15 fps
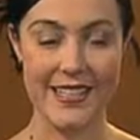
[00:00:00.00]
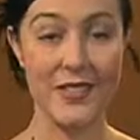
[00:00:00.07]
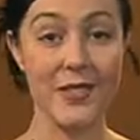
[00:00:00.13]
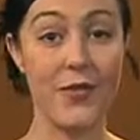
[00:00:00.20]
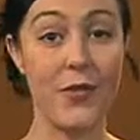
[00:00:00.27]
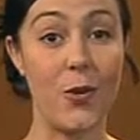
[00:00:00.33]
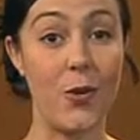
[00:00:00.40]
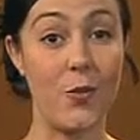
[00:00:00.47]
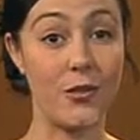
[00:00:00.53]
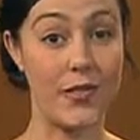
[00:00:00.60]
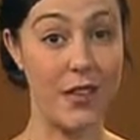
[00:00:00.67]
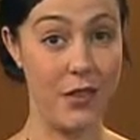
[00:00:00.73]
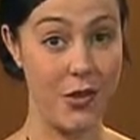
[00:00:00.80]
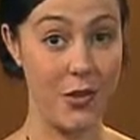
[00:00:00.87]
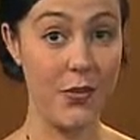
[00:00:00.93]
This forms
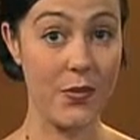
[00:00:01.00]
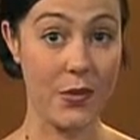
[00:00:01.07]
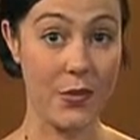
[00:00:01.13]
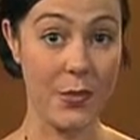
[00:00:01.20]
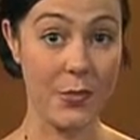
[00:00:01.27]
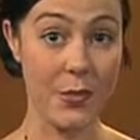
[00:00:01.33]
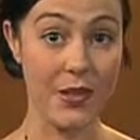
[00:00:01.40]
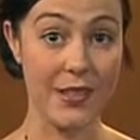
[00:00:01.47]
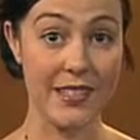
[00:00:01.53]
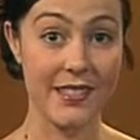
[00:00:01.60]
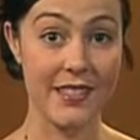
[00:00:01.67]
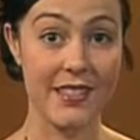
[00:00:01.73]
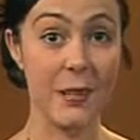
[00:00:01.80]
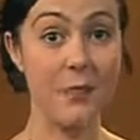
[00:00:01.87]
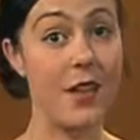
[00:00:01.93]
a new verb,
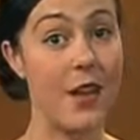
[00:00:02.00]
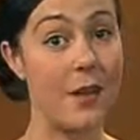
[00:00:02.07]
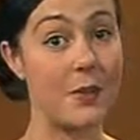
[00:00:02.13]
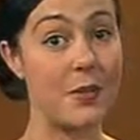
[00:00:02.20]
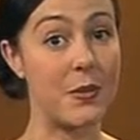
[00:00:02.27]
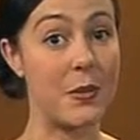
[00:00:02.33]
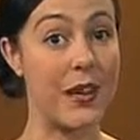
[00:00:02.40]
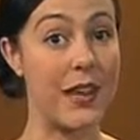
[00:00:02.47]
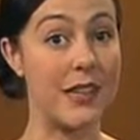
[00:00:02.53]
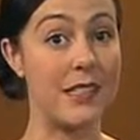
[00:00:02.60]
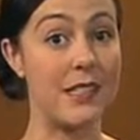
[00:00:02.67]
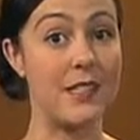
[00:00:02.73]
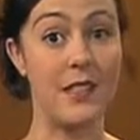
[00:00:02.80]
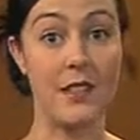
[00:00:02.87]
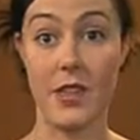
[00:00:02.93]
sometimes
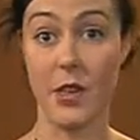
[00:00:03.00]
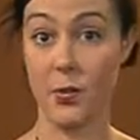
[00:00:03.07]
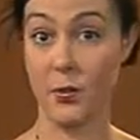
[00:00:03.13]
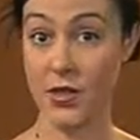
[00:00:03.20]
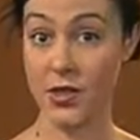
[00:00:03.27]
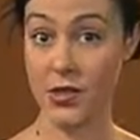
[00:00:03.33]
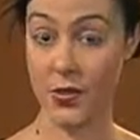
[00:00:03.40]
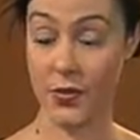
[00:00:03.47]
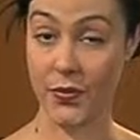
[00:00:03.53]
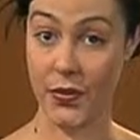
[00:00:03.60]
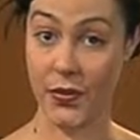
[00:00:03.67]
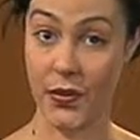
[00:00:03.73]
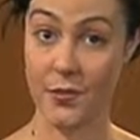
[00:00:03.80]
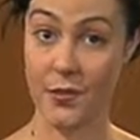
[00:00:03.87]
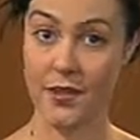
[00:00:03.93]
related to the original
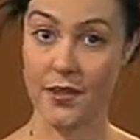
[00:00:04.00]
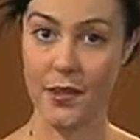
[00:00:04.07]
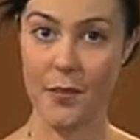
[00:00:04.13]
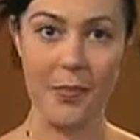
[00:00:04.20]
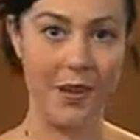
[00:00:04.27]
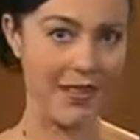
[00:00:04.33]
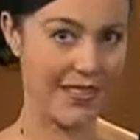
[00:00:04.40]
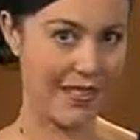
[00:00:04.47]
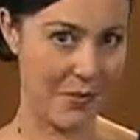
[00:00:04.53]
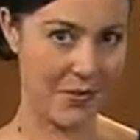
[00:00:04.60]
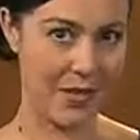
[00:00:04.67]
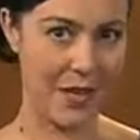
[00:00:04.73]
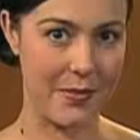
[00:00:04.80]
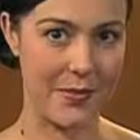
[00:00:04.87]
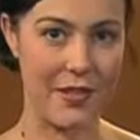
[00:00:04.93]
verb, but
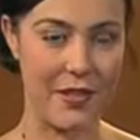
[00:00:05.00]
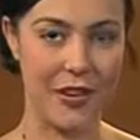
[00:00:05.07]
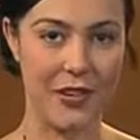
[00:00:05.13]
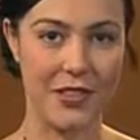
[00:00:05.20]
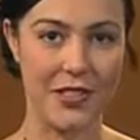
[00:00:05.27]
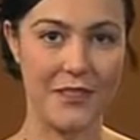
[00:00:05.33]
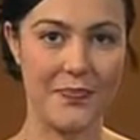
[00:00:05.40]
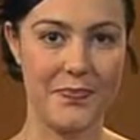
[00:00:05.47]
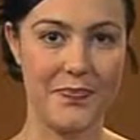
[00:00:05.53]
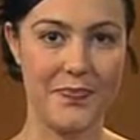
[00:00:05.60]
sometimes not.